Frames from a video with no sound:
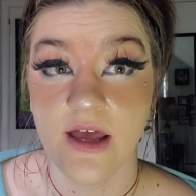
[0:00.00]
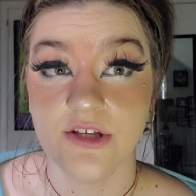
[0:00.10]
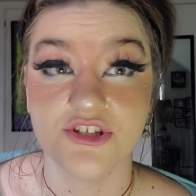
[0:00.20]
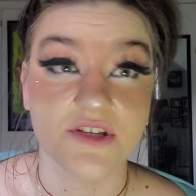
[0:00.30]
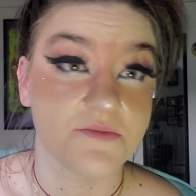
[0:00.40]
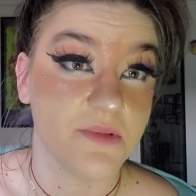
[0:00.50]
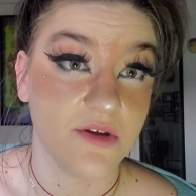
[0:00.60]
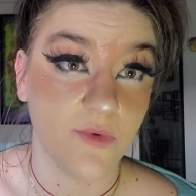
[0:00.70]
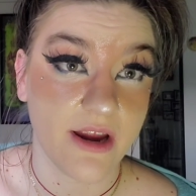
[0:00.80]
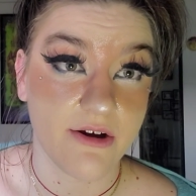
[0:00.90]
Just be
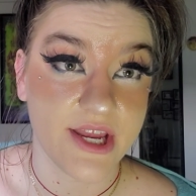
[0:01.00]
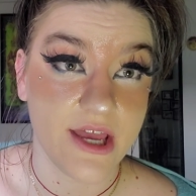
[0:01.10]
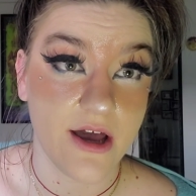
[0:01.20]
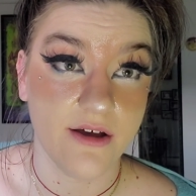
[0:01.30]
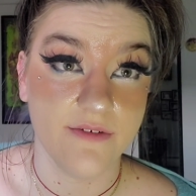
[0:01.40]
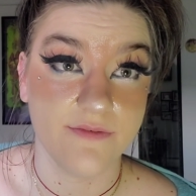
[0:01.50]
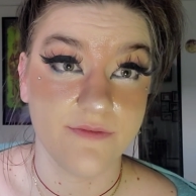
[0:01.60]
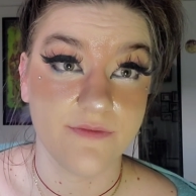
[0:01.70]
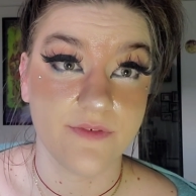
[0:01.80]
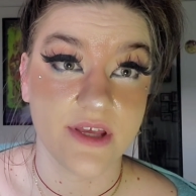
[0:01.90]
wary of
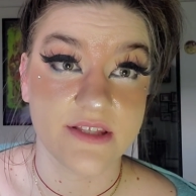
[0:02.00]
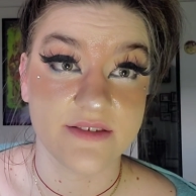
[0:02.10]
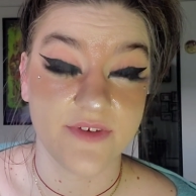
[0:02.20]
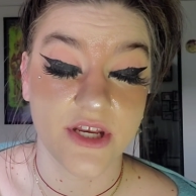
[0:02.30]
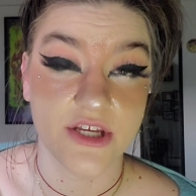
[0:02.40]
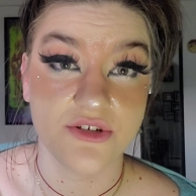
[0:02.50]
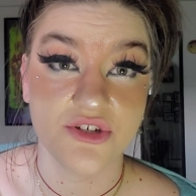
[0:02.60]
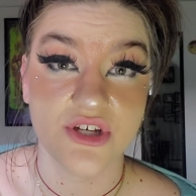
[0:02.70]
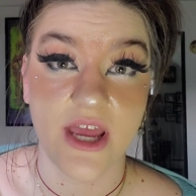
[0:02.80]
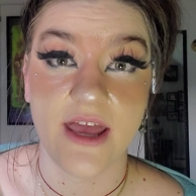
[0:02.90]
its
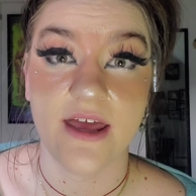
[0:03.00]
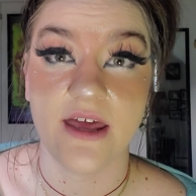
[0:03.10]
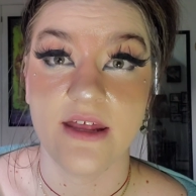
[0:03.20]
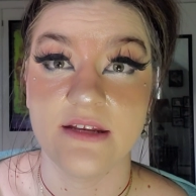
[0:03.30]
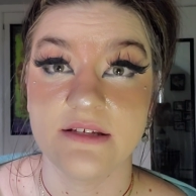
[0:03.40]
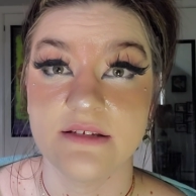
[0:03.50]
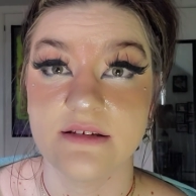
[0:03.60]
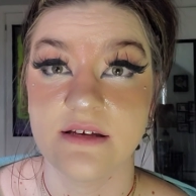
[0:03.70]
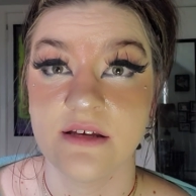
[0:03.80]
finish, and